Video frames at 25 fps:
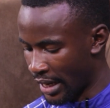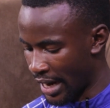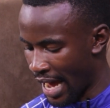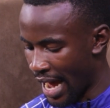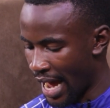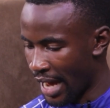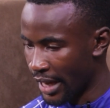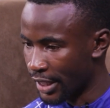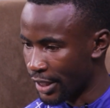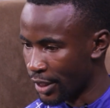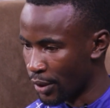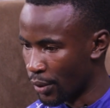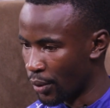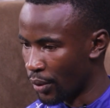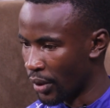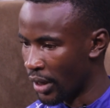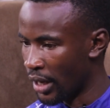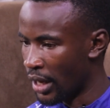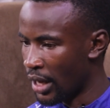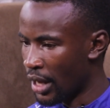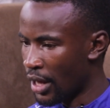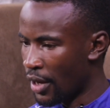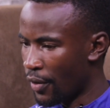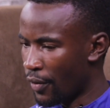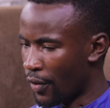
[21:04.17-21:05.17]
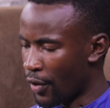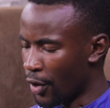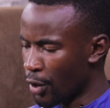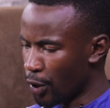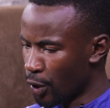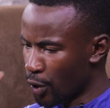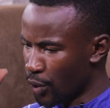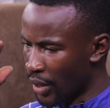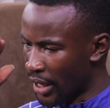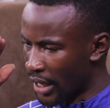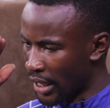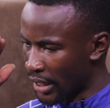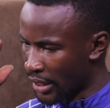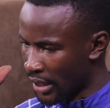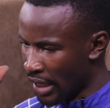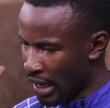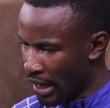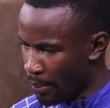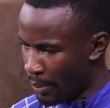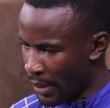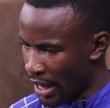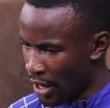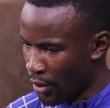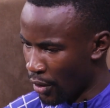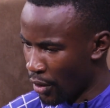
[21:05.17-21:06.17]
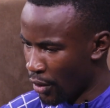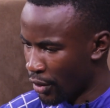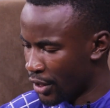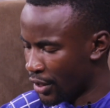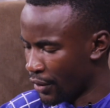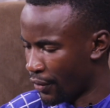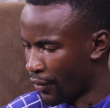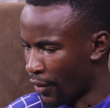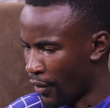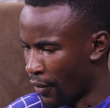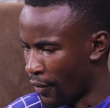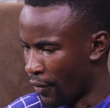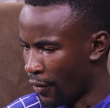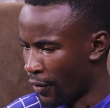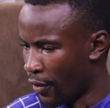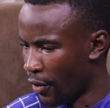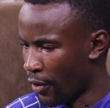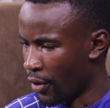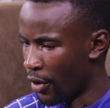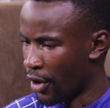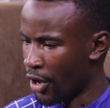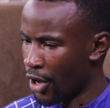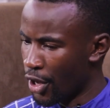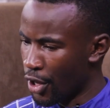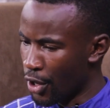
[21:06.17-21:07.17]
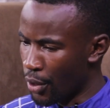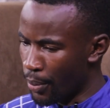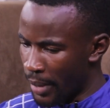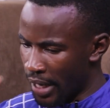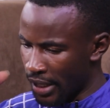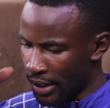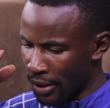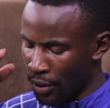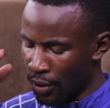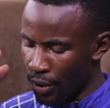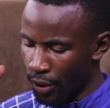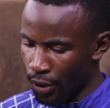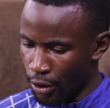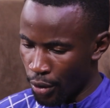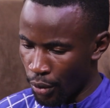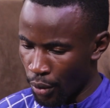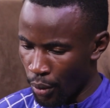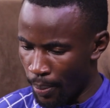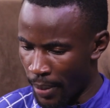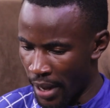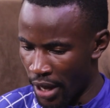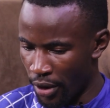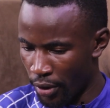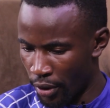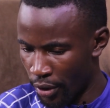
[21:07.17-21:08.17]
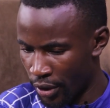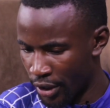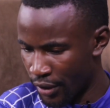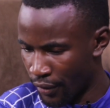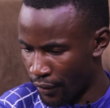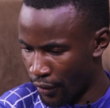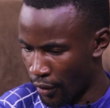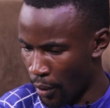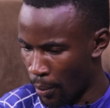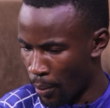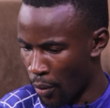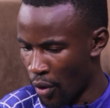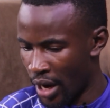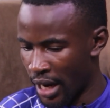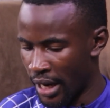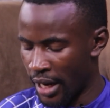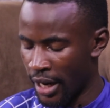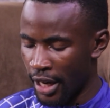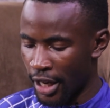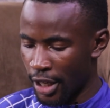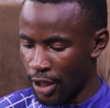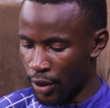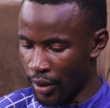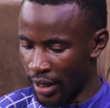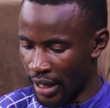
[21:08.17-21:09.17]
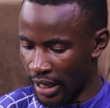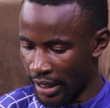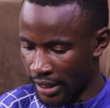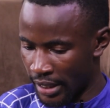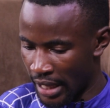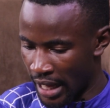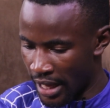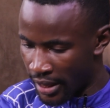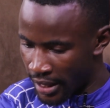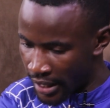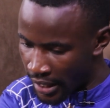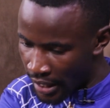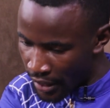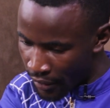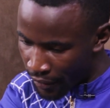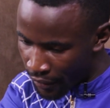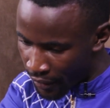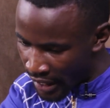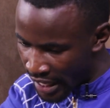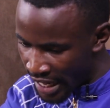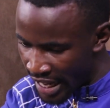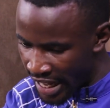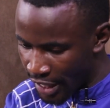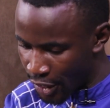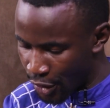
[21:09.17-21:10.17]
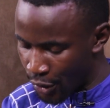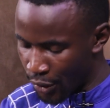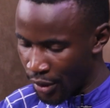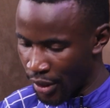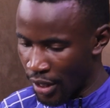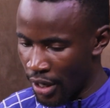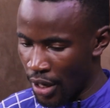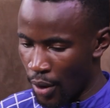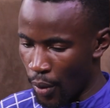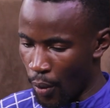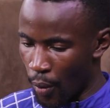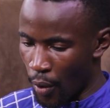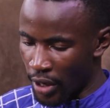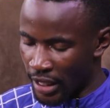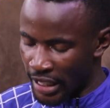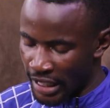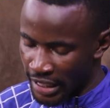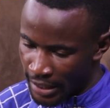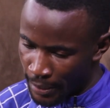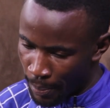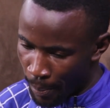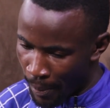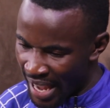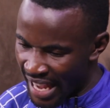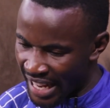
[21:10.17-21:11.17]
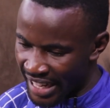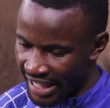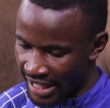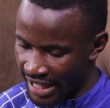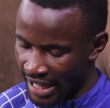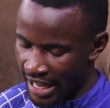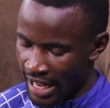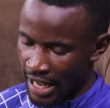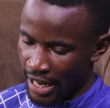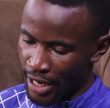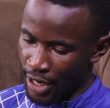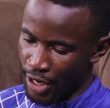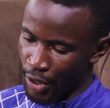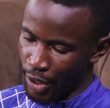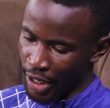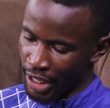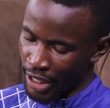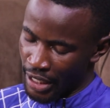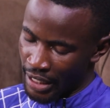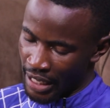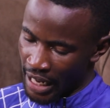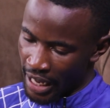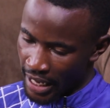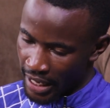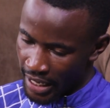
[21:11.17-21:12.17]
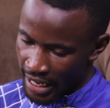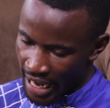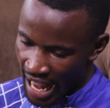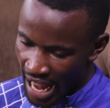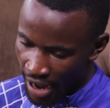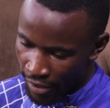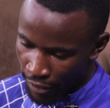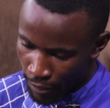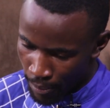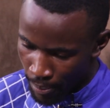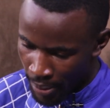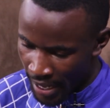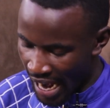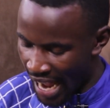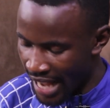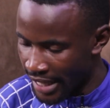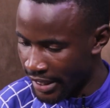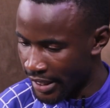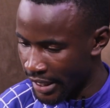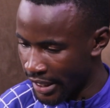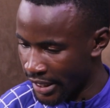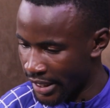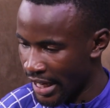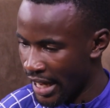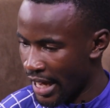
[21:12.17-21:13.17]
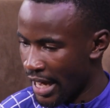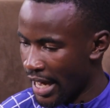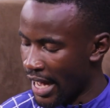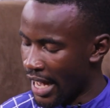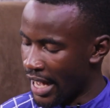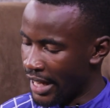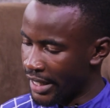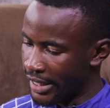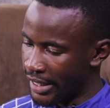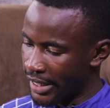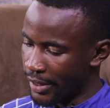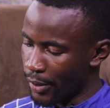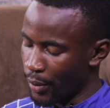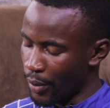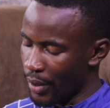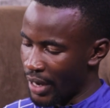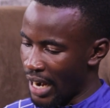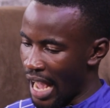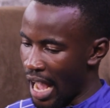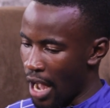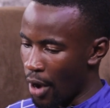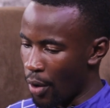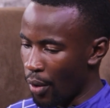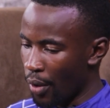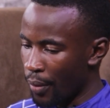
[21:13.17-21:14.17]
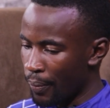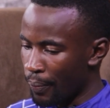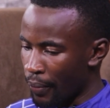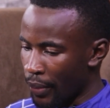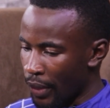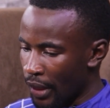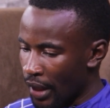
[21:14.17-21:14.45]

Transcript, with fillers: in high school, for you to understand biology form 4, you must go through biology form 1 to understand the definition, what it meant. Did they have branches? And so now,